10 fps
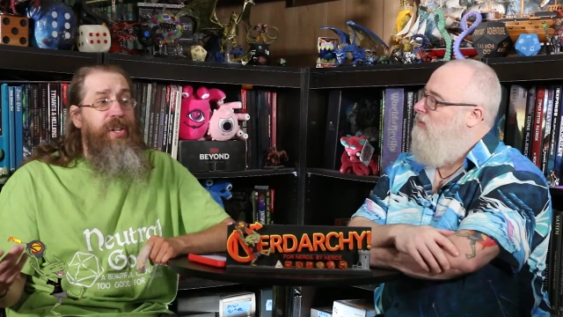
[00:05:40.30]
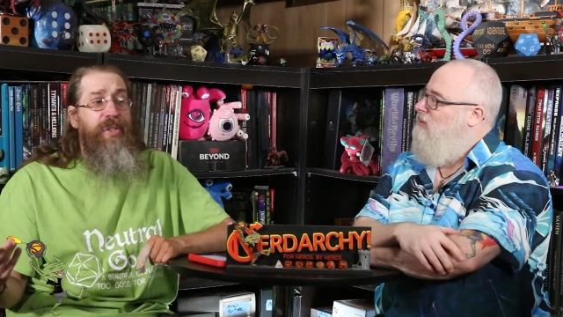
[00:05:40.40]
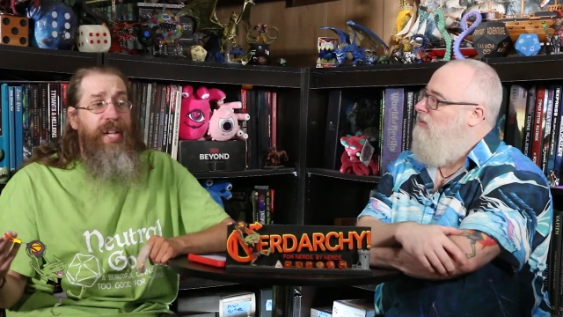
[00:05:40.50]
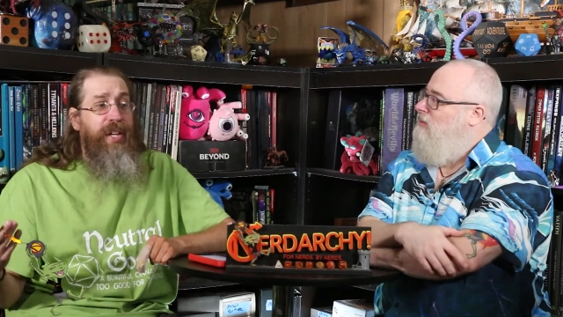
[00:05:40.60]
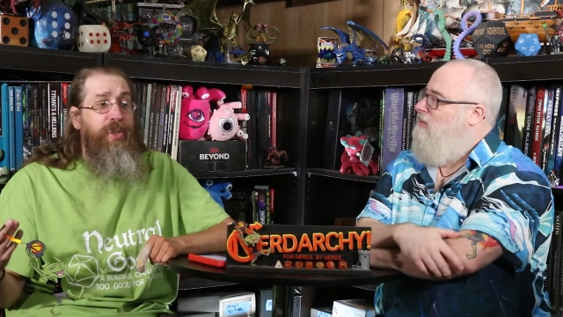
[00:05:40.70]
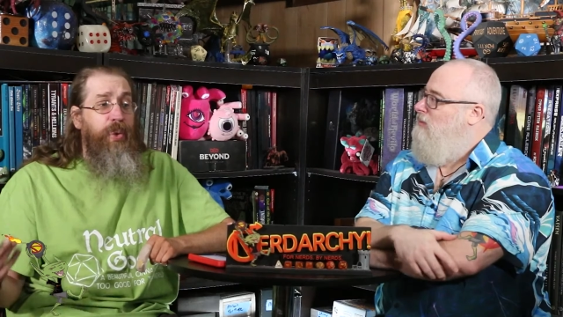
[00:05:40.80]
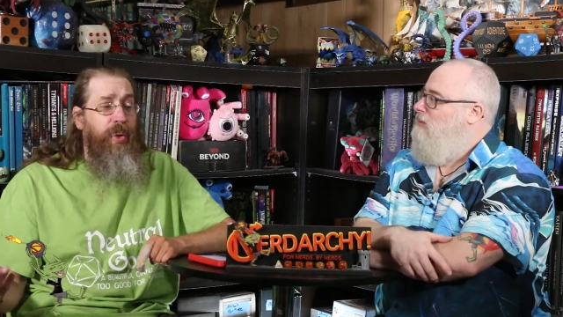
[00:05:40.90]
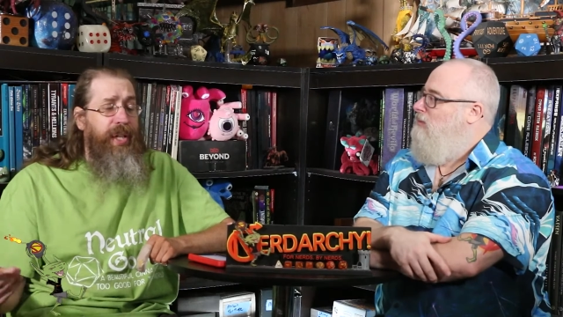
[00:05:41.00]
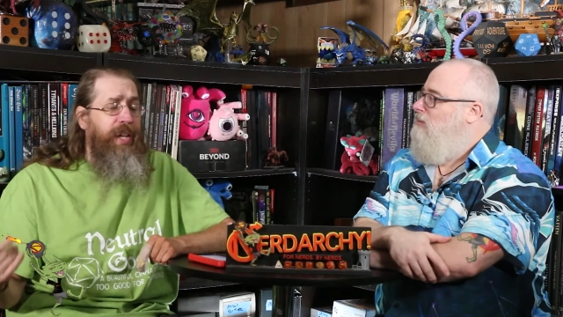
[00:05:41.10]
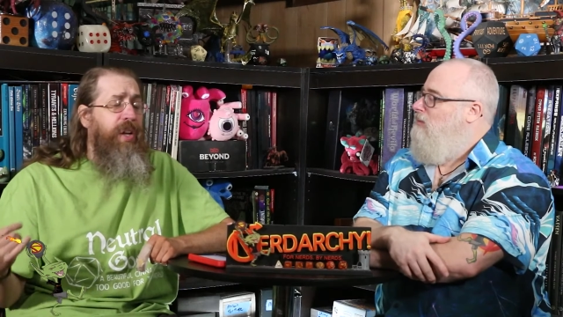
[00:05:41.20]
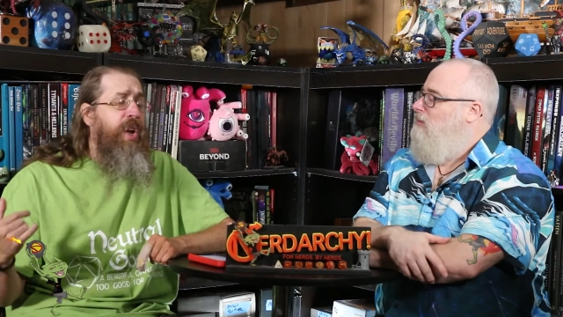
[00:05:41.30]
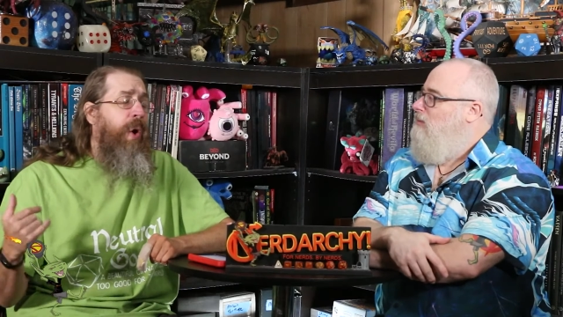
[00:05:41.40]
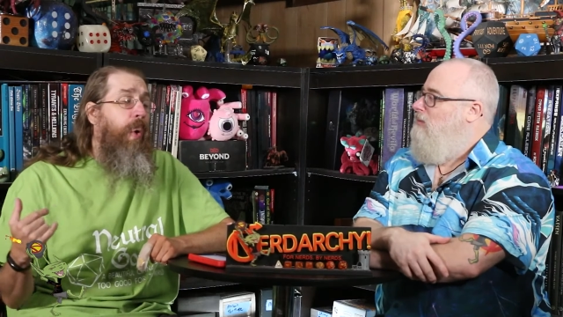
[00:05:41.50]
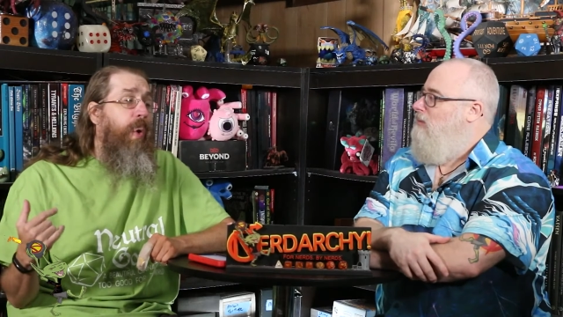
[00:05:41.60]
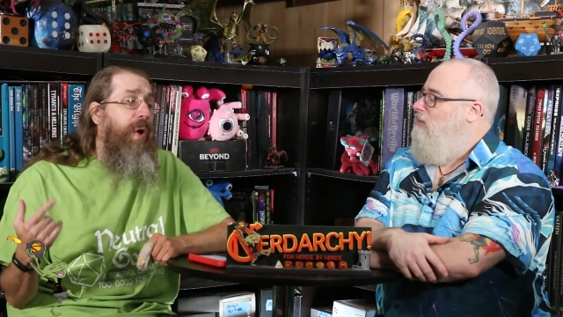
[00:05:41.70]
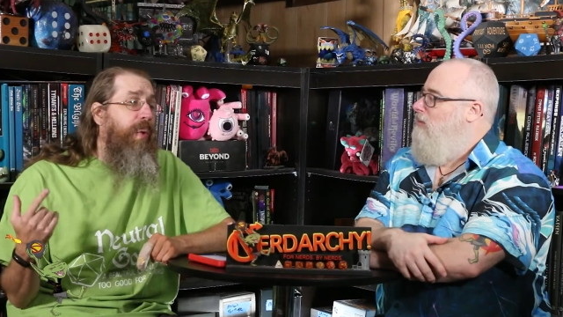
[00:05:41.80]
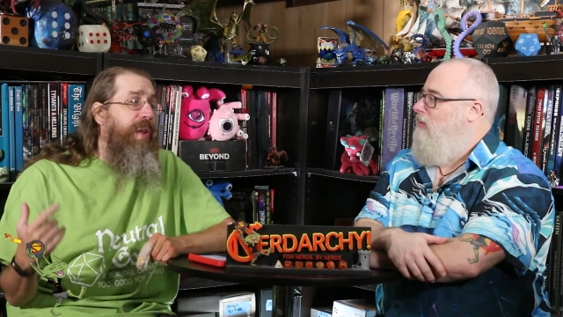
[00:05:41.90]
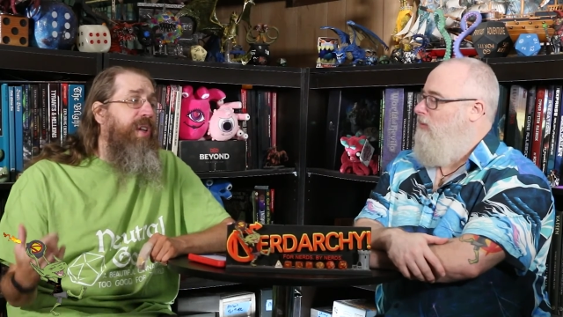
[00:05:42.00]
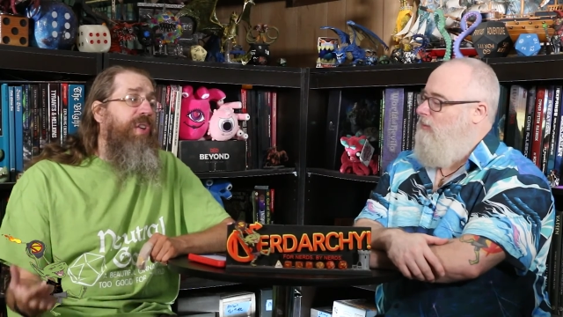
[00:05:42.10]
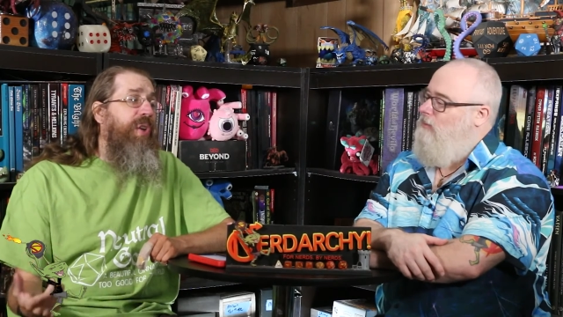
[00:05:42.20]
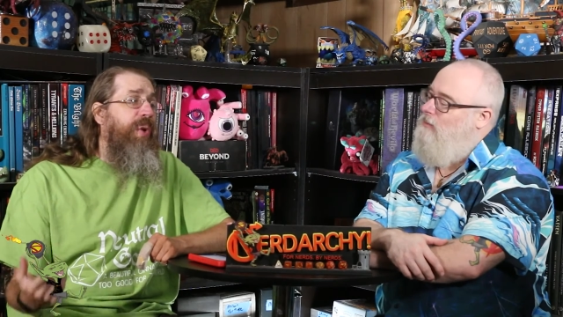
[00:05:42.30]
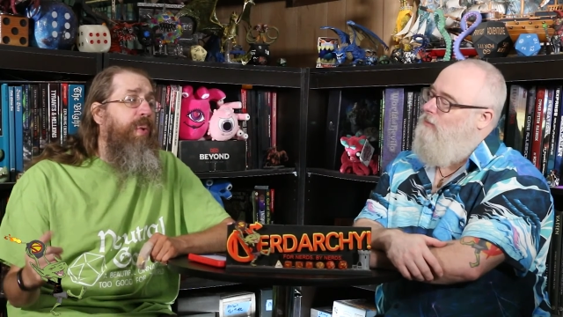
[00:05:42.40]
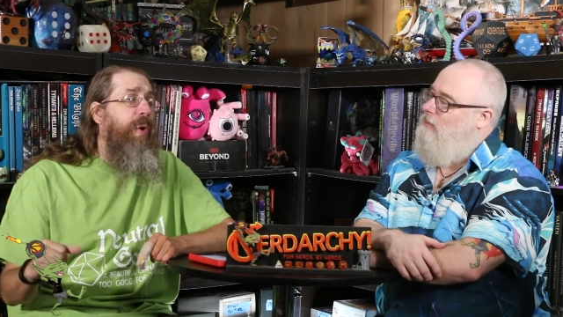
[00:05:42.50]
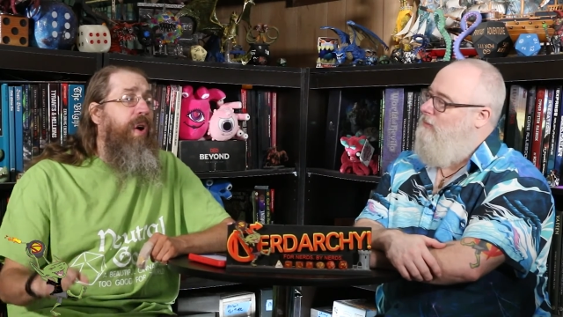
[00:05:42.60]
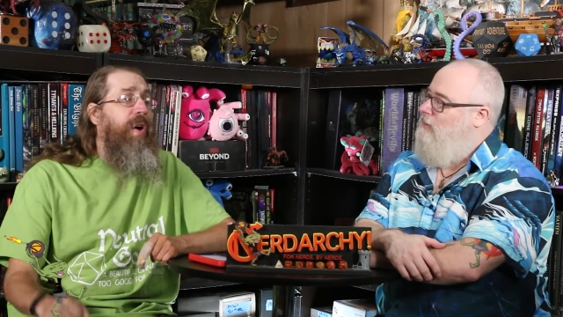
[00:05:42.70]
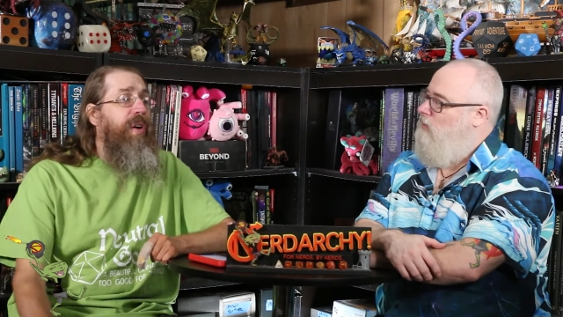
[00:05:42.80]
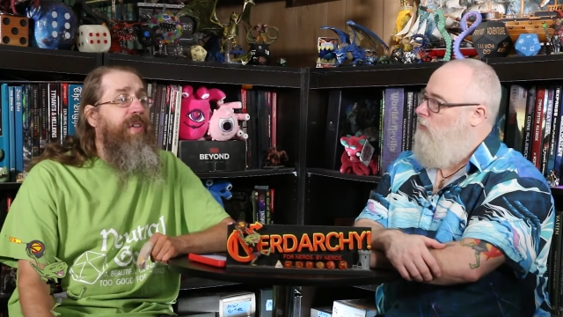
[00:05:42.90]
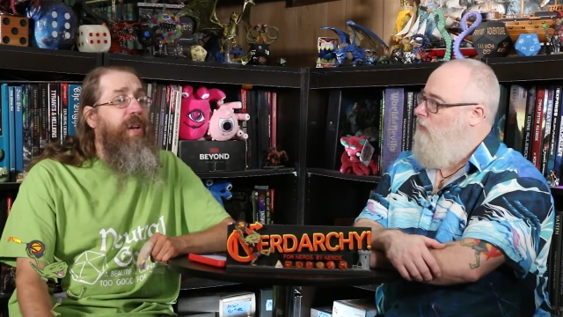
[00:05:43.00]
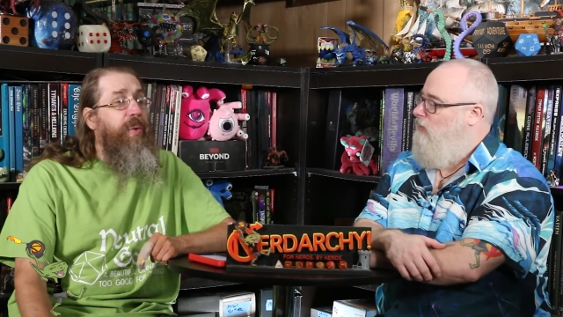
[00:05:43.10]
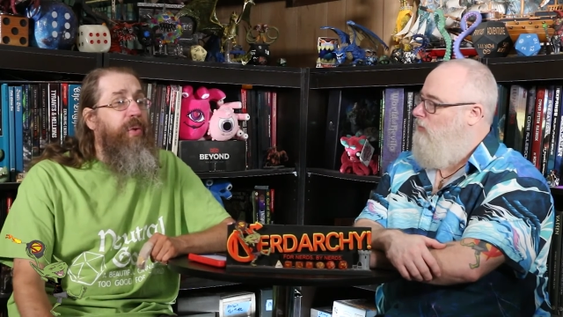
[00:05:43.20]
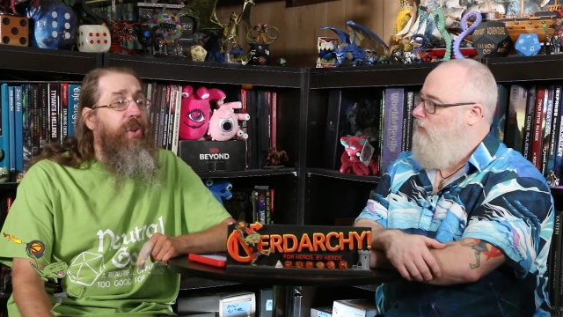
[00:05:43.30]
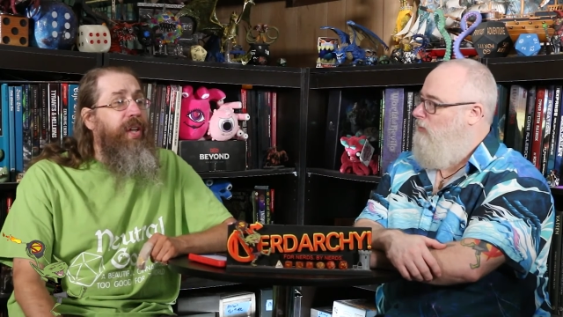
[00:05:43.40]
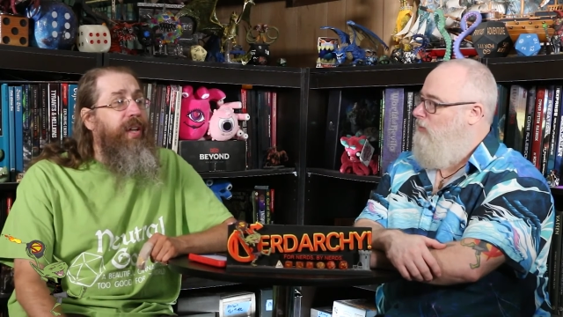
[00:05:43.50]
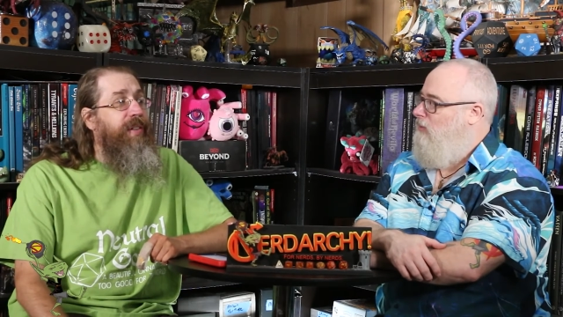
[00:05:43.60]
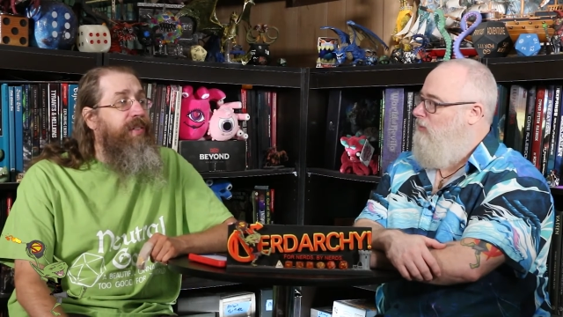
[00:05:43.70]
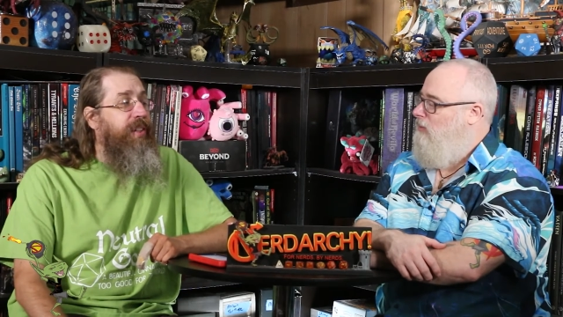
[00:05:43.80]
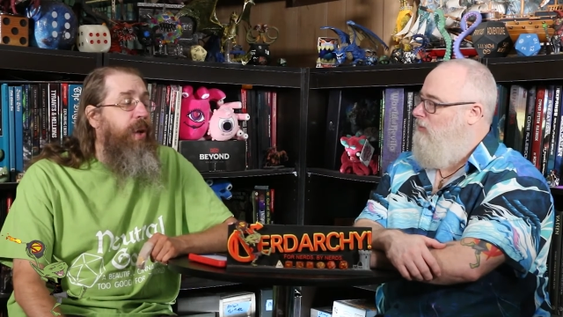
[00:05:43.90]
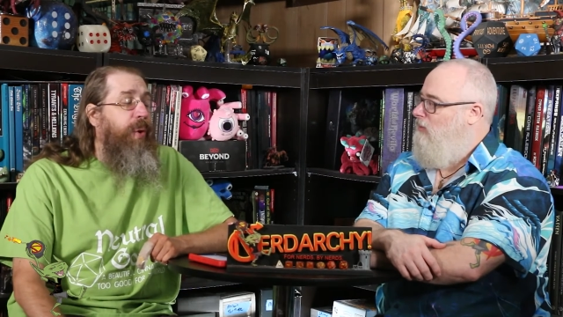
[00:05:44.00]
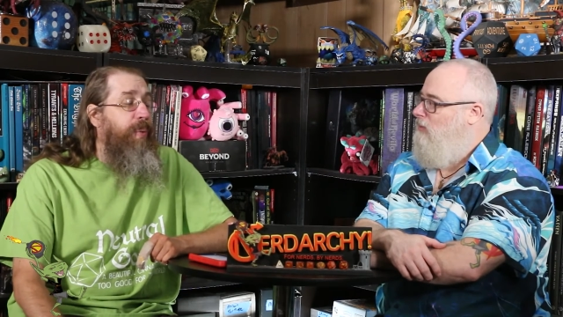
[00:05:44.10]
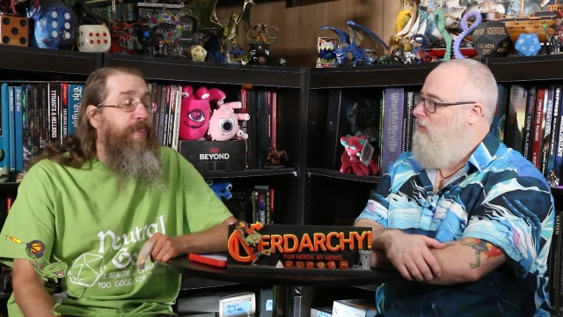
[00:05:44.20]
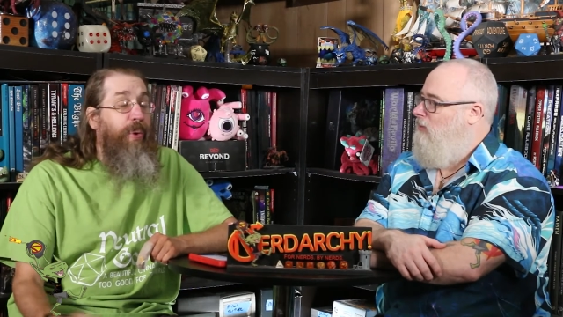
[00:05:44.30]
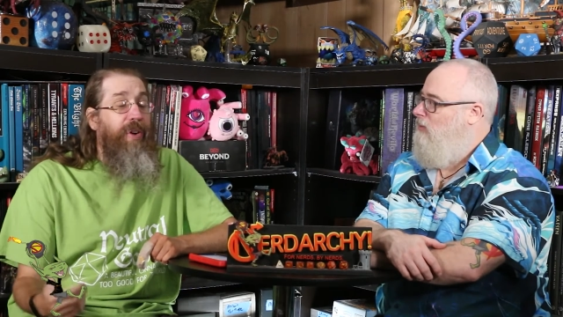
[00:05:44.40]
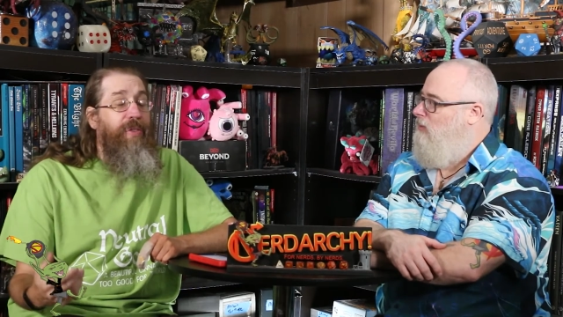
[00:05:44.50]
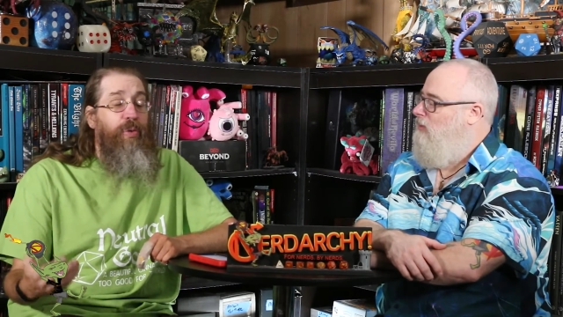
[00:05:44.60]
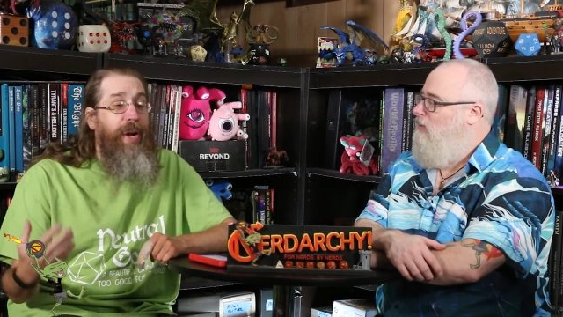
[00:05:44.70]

Speaker 1: and you take dueling, or whether you are, you know, looking to go more of a